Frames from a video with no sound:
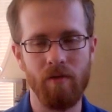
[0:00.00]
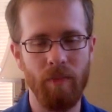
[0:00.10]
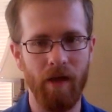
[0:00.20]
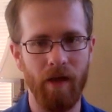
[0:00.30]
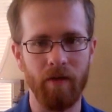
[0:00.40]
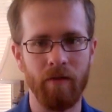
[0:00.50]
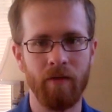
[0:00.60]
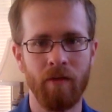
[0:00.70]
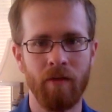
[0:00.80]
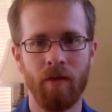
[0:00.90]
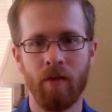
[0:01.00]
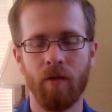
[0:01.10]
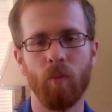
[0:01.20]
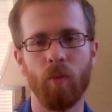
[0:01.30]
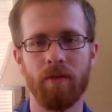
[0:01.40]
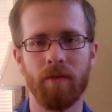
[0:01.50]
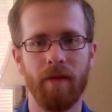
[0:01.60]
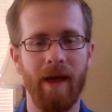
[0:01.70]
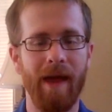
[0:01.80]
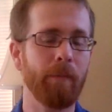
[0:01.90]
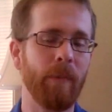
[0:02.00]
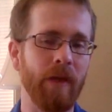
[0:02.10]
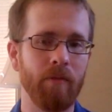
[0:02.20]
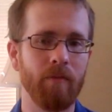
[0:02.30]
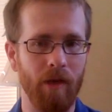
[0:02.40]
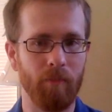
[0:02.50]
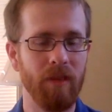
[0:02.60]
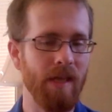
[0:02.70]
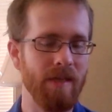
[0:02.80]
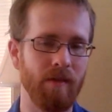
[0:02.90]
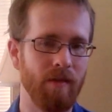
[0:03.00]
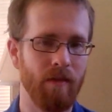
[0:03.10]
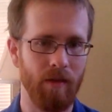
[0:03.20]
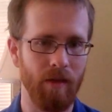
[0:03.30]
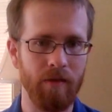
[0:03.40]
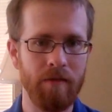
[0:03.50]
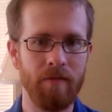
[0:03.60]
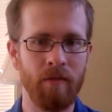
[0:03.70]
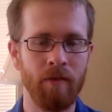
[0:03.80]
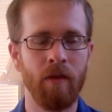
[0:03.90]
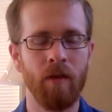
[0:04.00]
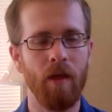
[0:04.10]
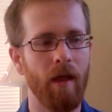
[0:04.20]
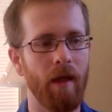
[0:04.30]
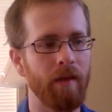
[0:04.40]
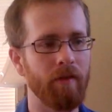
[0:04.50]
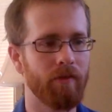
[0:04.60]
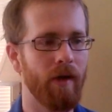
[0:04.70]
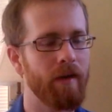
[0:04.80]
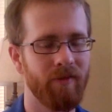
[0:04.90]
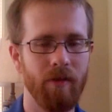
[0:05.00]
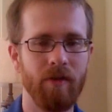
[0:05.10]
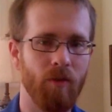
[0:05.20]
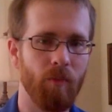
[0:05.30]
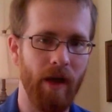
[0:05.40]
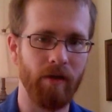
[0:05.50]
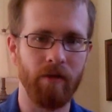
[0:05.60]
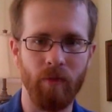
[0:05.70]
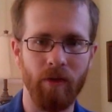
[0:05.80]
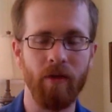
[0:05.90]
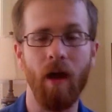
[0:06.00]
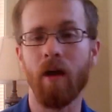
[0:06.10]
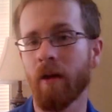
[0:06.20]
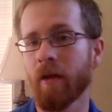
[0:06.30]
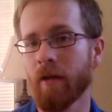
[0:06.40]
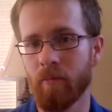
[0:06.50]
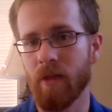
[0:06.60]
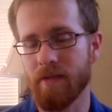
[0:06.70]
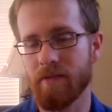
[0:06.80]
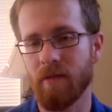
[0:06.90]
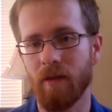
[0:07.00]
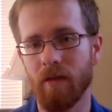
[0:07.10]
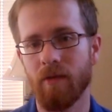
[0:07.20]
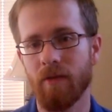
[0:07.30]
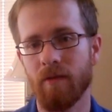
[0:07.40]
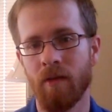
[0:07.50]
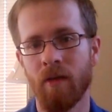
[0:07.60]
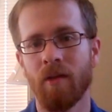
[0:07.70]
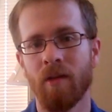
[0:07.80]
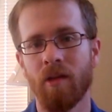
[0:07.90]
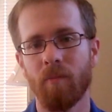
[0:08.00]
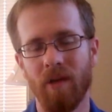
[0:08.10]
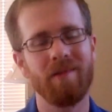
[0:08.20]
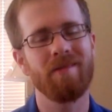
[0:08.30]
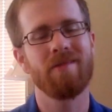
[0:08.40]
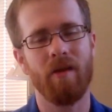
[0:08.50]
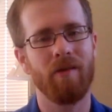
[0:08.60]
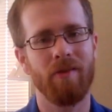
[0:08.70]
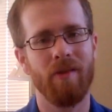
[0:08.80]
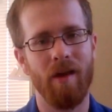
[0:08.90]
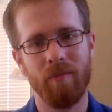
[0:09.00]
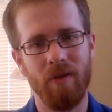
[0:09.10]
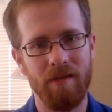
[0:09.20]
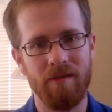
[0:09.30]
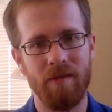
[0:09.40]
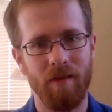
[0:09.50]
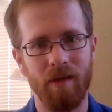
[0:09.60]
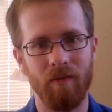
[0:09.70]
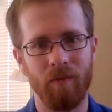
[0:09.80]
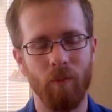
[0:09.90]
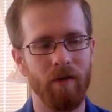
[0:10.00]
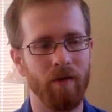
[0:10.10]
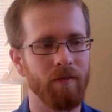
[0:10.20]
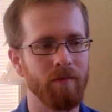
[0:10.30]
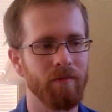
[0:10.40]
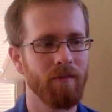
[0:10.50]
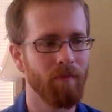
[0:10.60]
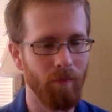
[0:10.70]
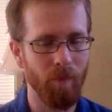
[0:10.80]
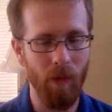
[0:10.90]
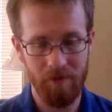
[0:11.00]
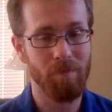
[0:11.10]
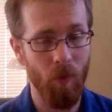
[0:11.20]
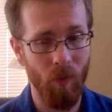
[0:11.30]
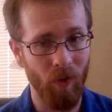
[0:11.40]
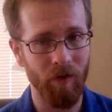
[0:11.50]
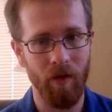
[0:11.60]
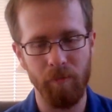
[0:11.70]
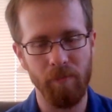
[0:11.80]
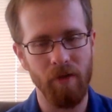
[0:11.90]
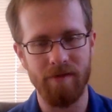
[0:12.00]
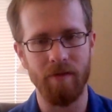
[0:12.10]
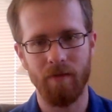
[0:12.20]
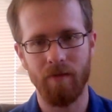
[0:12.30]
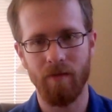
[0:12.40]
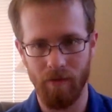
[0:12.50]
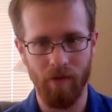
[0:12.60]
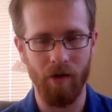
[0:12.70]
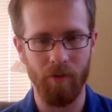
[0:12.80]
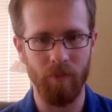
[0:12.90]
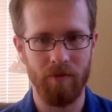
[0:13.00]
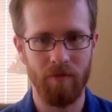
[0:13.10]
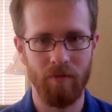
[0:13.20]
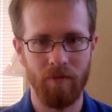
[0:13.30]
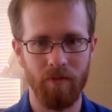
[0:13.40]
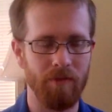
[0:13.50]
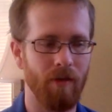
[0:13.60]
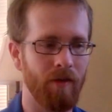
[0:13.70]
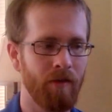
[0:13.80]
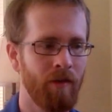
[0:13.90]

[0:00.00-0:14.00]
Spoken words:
pattern with happy, like pleasant things, and the red vertical pattern with unpleasant things. But in general, the unpleasant things were much more unpleasant than the garbage you saw.